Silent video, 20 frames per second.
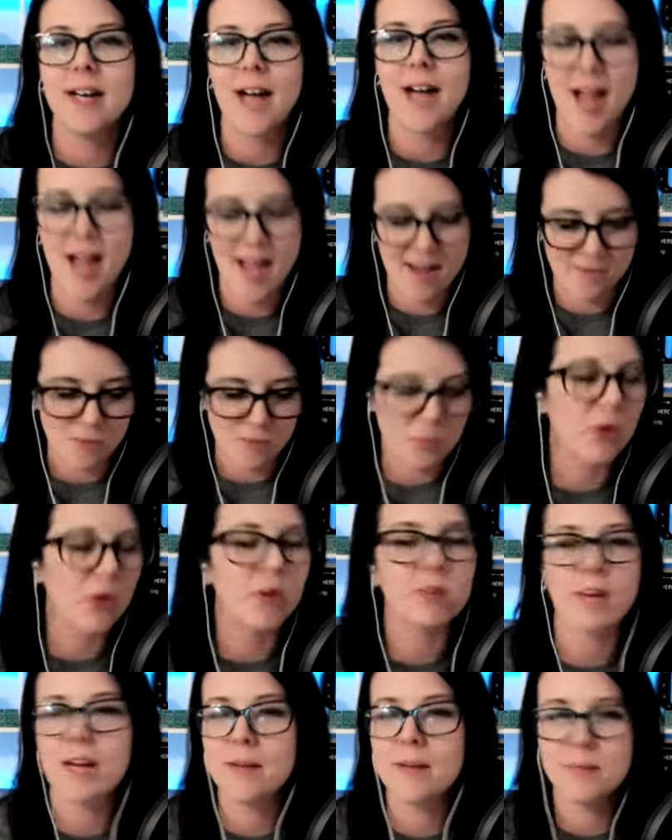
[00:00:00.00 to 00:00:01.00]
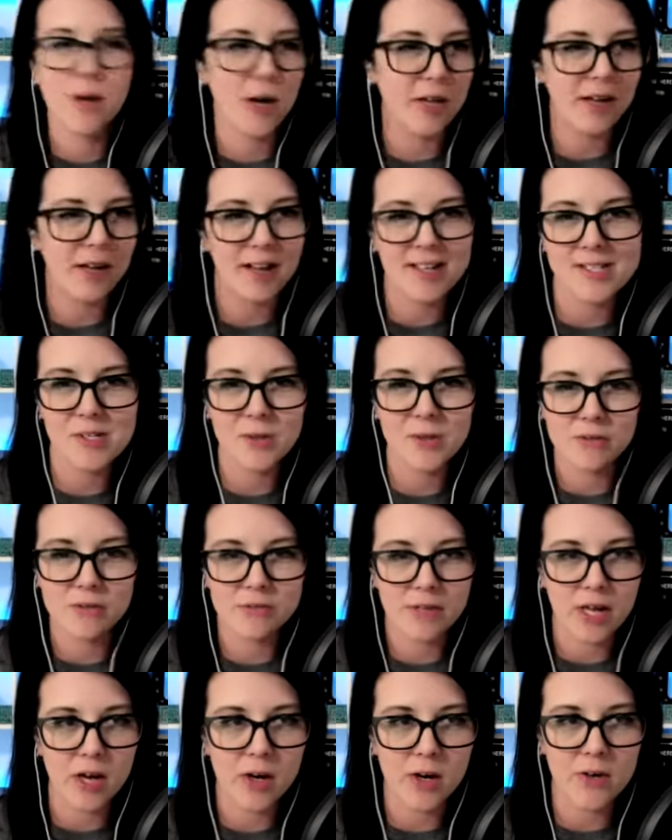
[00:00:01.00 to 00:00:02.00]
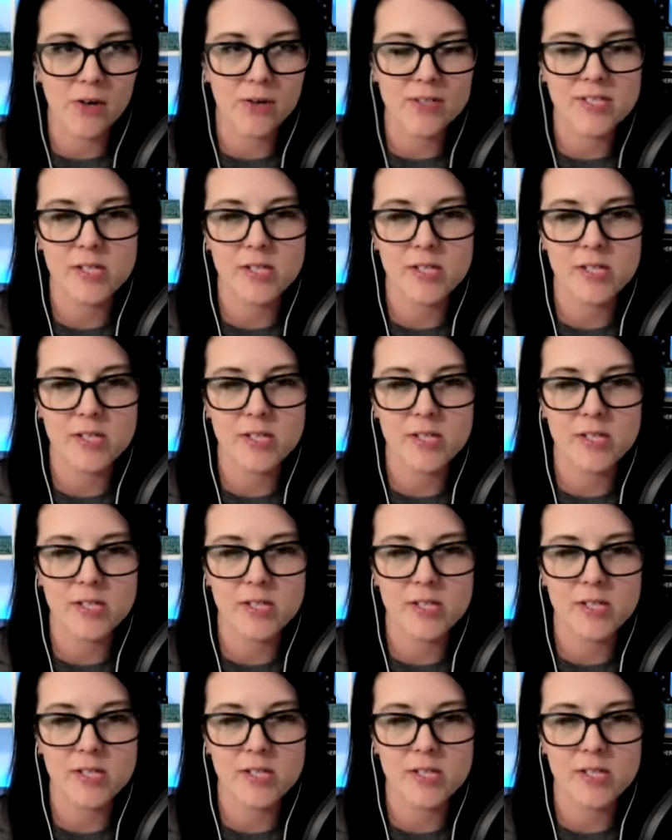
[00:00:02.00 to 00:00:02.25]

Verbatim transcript: I have a program called Hustle to Flow.